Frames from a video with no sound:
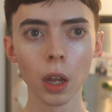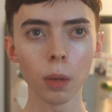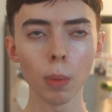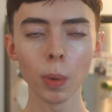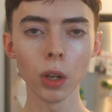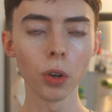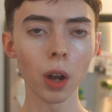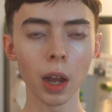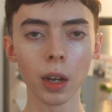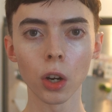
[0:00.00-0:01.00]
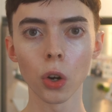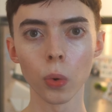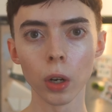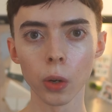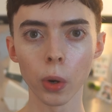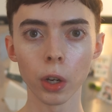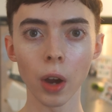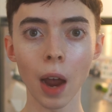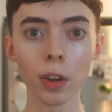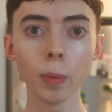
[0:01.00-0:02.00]
maybe you're not in a career where you're
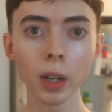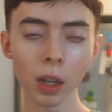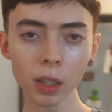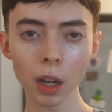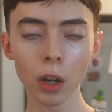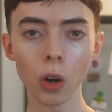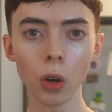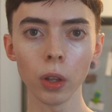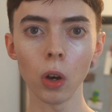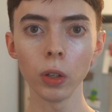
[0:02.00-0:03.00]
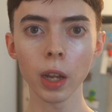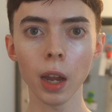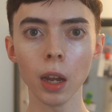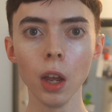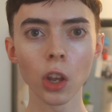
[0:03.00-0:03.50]
having to be outside all, all day.